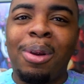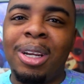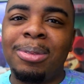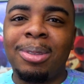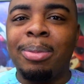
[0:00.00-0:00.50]

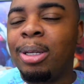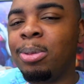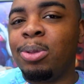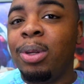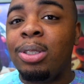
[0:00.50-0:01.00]
range
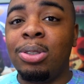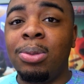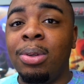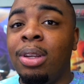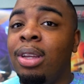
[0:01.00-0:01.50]
between the 2.
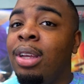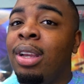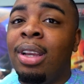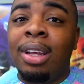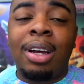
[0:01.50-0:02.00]

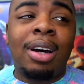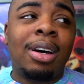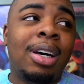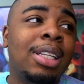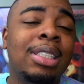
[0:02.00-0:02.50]

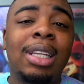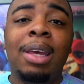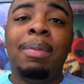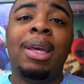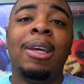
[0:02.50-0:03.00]
Other than
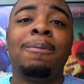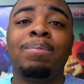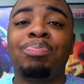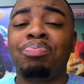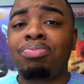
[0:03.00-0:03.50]
that, man,
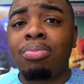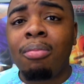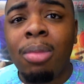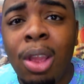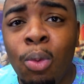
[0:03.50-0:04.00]

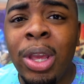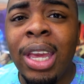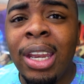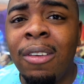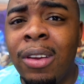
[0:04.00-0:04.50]
we
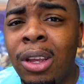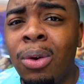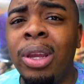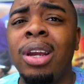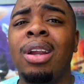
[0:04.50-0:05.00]
can end the video
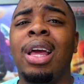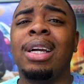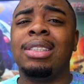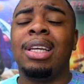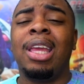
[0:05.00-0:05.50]
here. Like
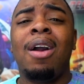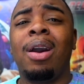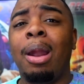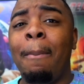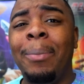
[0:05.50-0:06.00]
I said, y'all
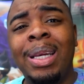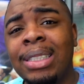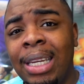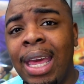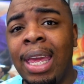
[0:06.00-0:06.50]
got a
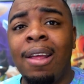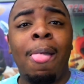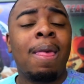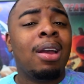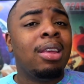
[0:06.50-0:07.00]
busy day.
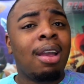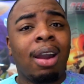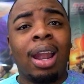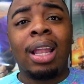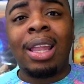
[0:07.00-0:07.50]
Y'all
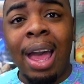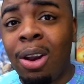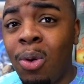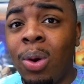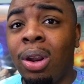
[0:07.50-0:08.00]
got a
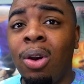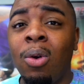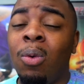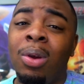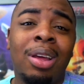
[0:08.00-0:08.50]
lot going
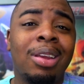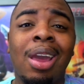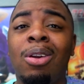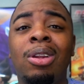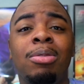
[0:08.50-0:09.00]
on.
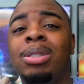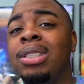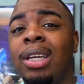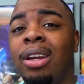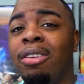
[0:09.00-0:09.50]
Y'all don't need to be
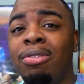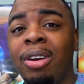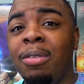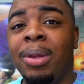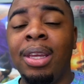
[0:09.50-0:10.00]
sitting here in
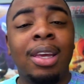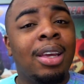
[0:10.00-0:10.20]
front of me